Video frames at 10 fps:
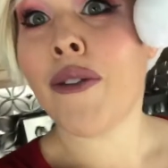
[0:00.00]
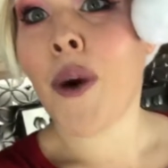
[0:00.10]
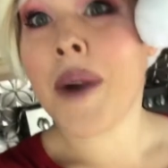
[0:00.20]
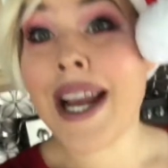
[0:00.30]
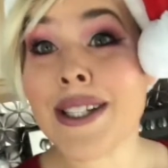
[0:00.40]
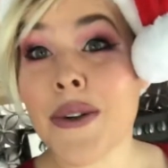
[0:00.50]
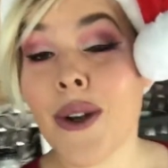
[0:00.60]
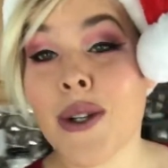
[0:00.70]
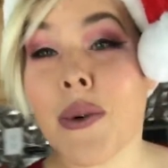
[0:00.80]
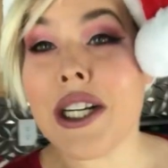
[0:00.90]
before we answer
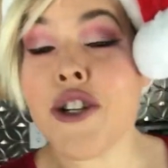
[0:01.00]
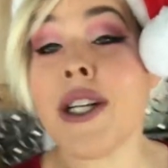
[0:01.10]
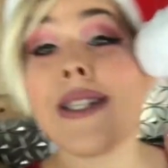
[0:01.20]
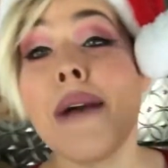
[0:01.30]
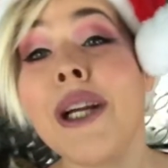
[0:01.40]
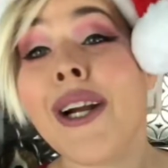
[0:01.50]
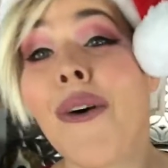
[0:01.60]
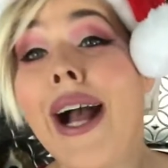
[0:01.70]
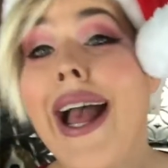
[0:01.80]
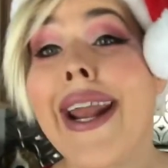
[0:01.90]
those questions, I'm gonna
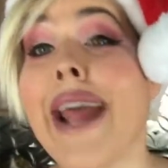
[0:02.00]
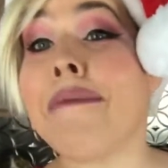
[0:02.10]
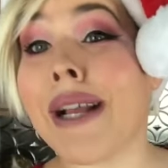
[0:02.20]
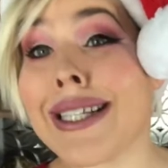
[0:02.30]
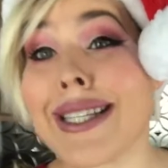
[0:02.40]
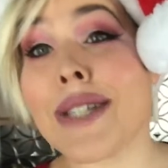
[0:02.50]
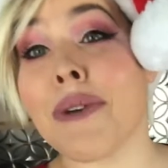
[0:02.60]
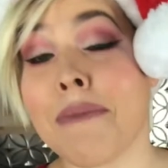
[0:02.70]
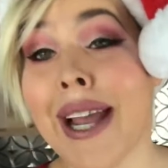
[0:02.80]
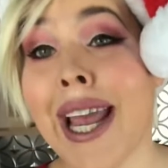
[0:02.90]
go ahead and mix this
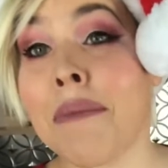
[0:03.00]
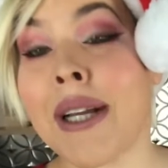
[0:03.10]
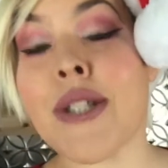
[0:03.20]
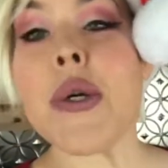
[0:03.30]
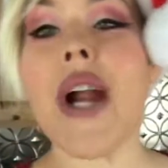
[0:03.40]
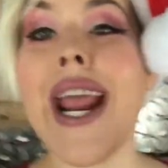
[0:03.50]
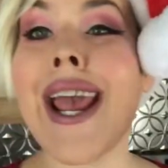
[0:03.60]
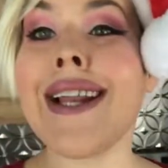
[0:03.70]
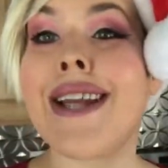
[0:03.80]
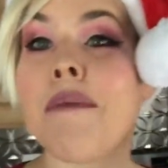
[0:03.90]
with my hand mixer
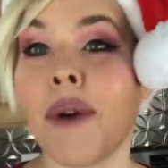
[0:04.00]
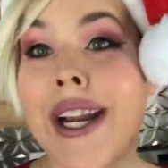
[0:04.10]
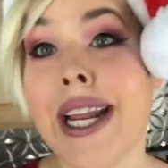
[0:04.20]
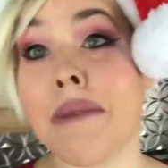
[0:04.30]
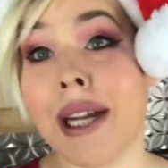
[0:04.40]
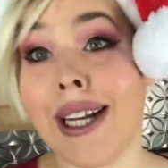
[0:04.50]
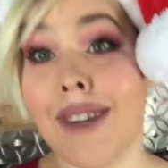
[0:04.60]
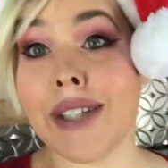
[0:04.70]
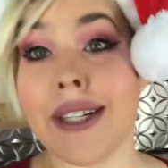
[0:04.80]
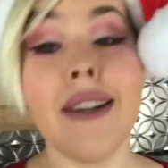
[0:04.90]
and preheat my
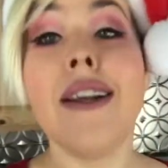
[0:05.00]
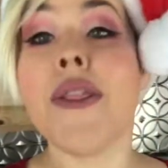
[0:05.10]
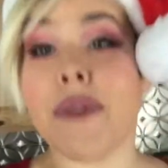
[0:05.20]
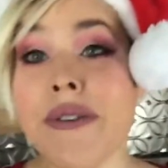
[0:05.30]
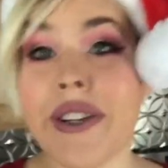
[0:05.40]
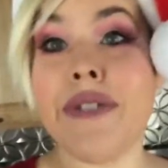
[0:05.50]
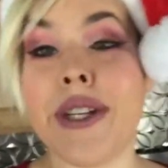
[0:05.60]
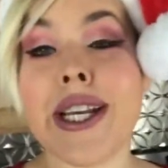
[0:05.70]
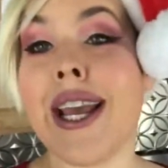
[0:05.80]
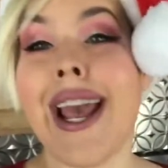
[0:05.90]
oven.
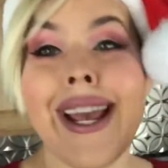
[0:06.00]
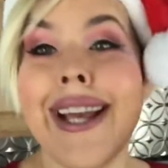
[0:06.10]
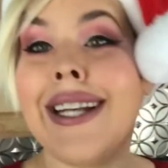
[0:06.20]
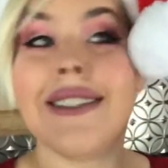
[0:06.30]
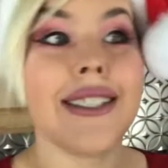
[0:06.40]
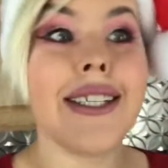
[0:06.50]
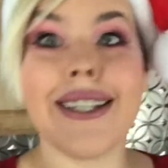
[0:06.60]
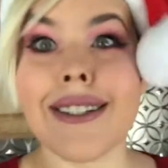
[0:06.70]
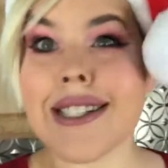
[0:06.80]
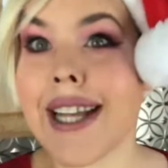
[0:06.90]
350 and
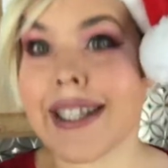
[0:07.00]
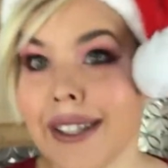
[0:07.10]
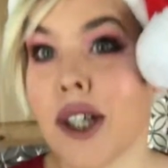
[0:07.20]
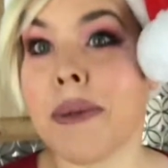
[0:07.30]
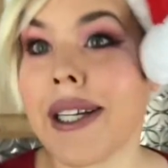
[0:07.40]
it'll take it a little